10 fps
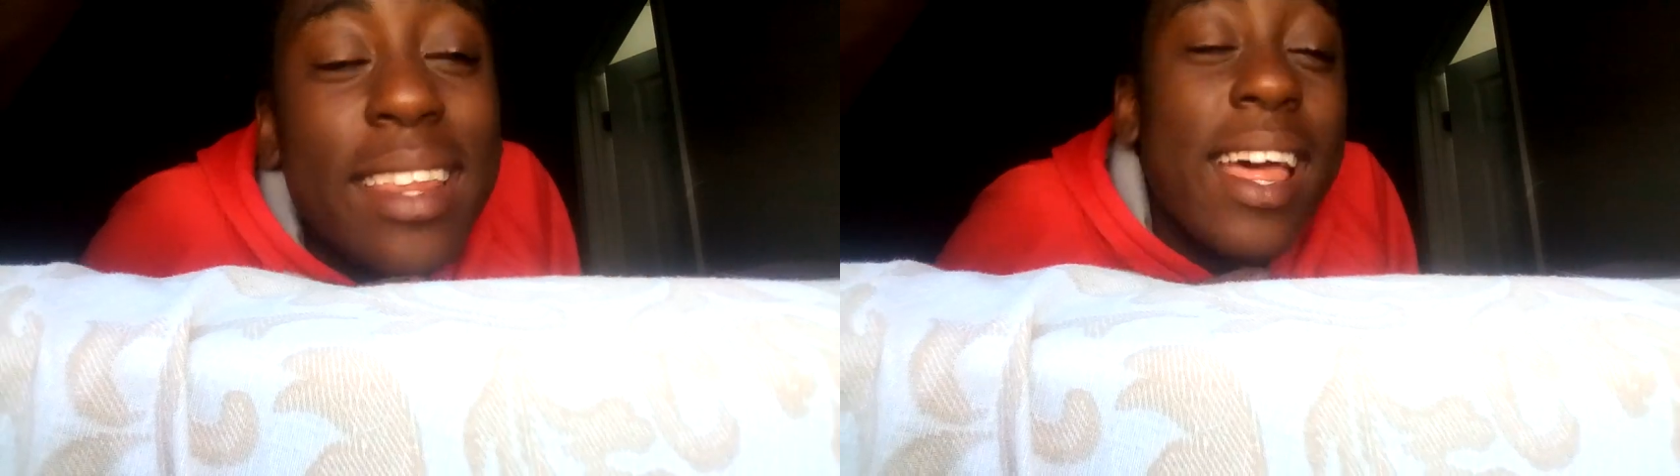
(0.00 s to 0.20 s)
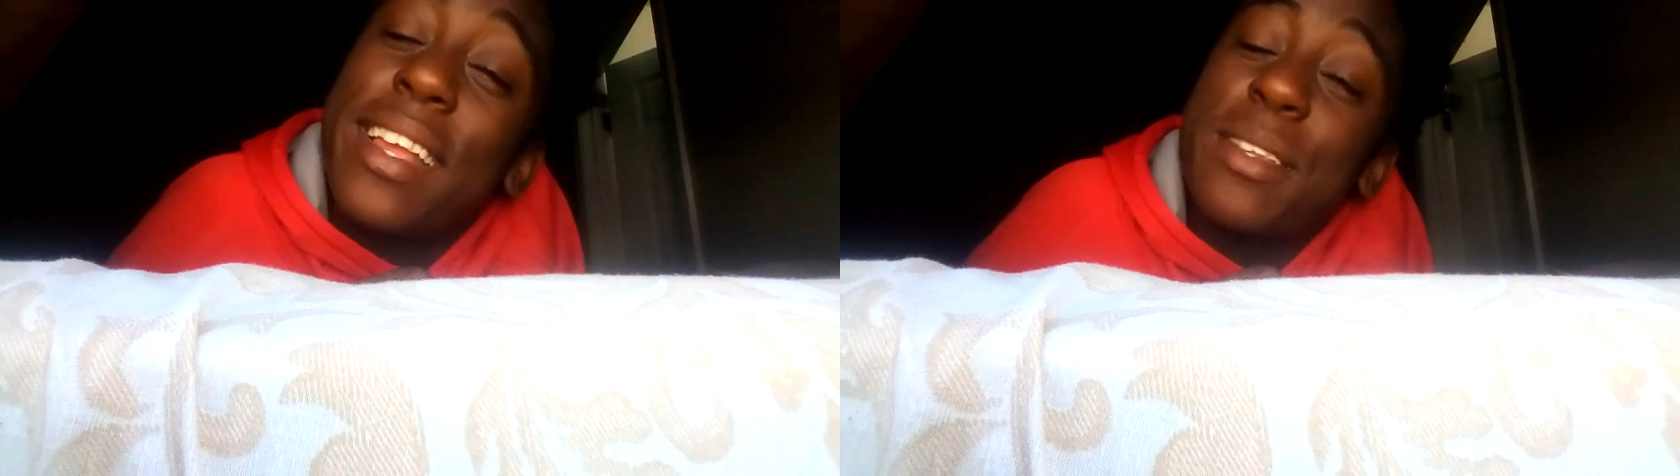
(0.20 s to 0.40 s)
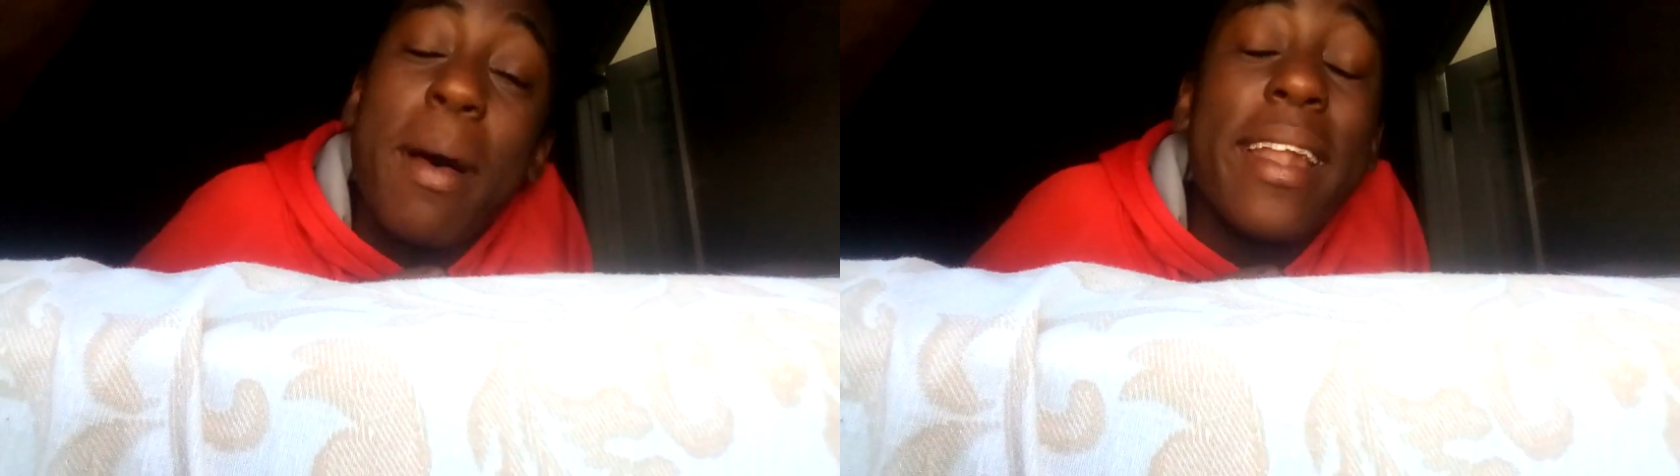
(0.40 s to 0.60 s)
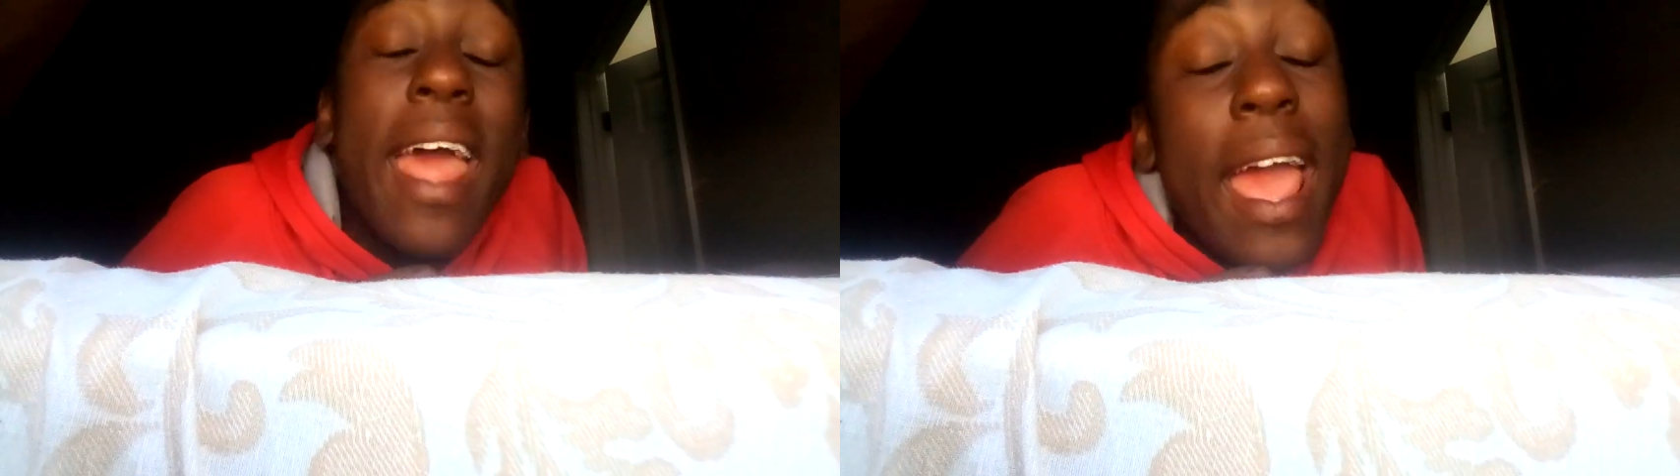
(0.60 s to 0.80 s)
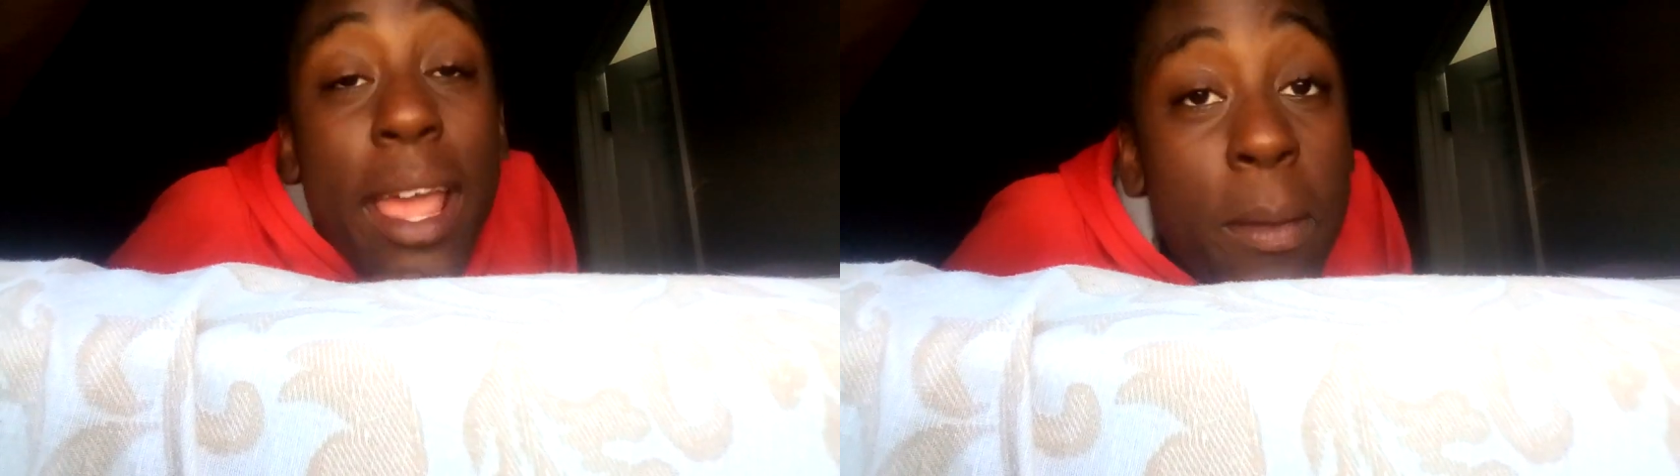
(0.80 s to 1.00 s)
That is my
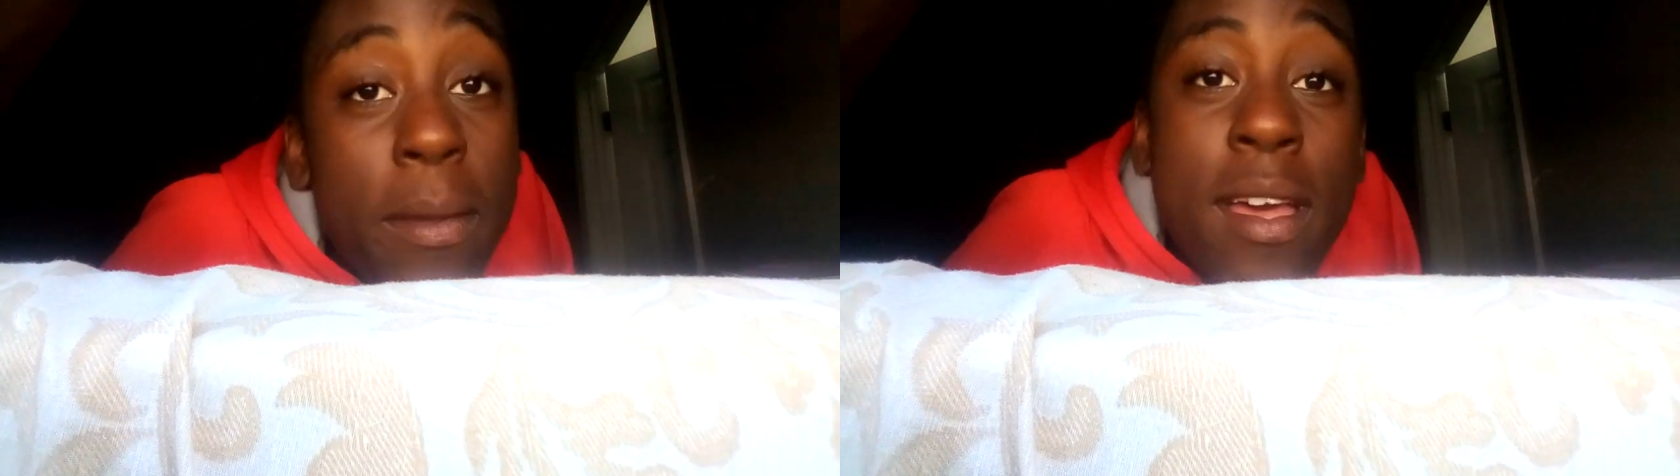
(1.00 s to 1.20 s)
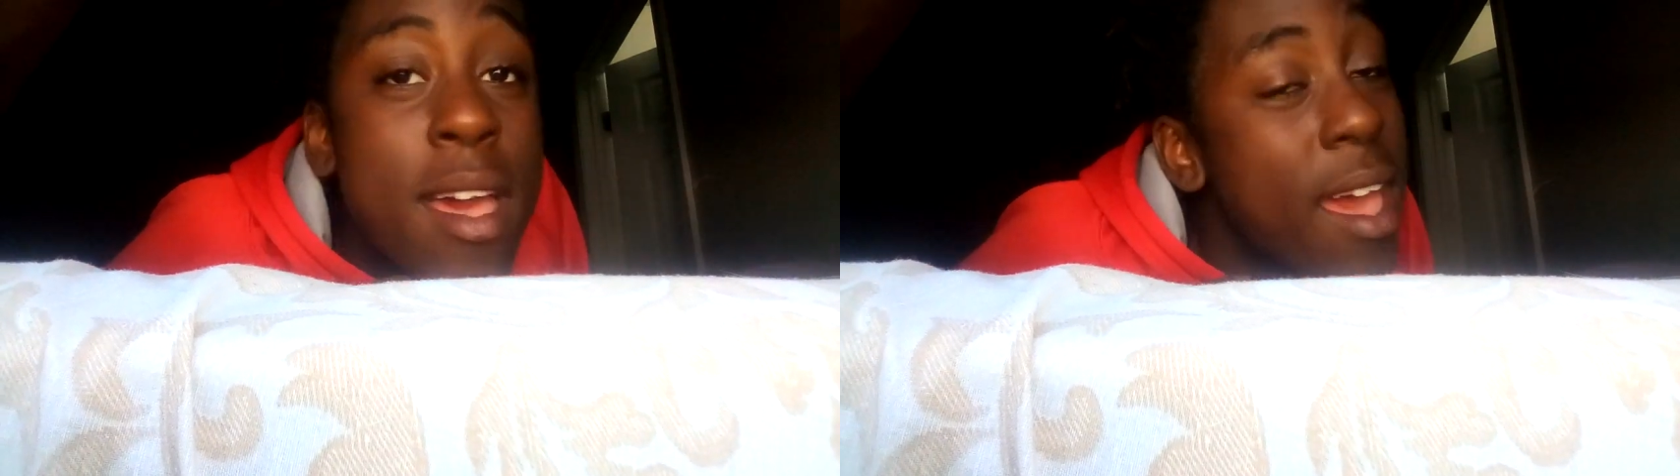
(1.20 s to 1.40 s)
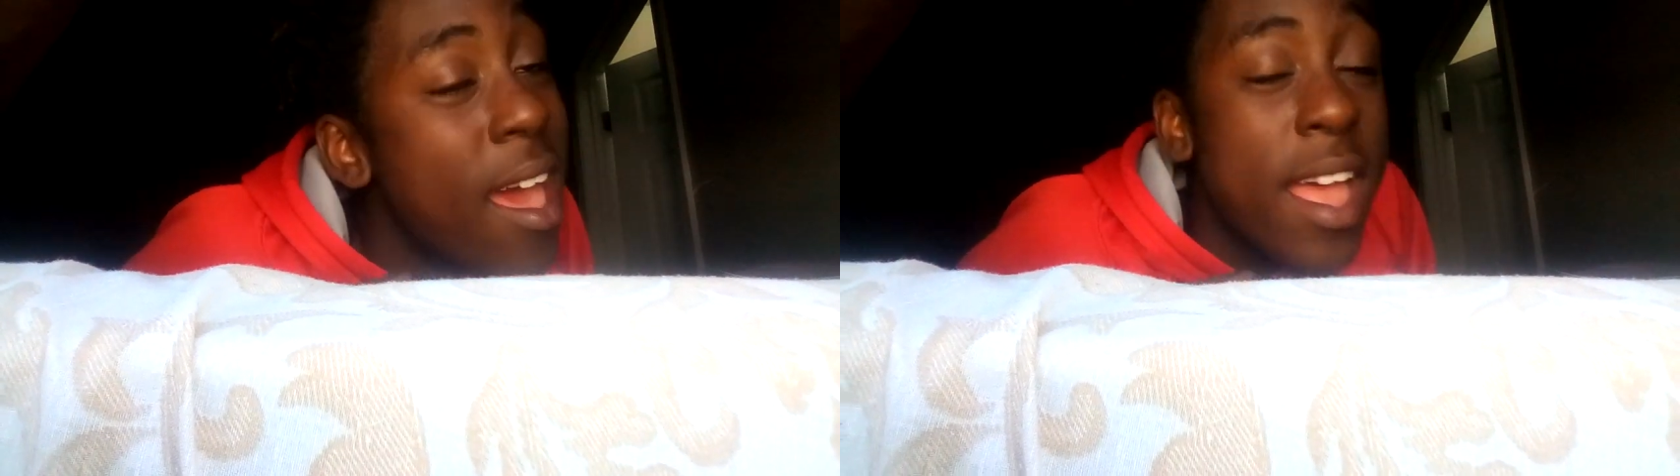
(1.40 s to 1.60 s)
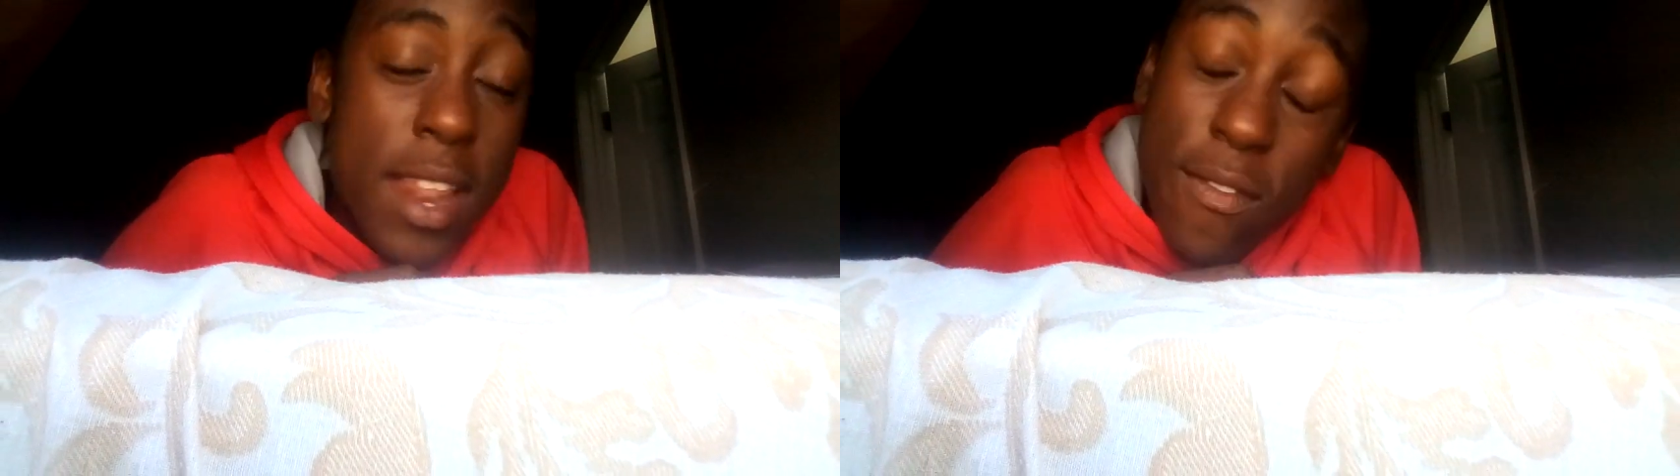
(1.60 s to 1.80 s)
name, and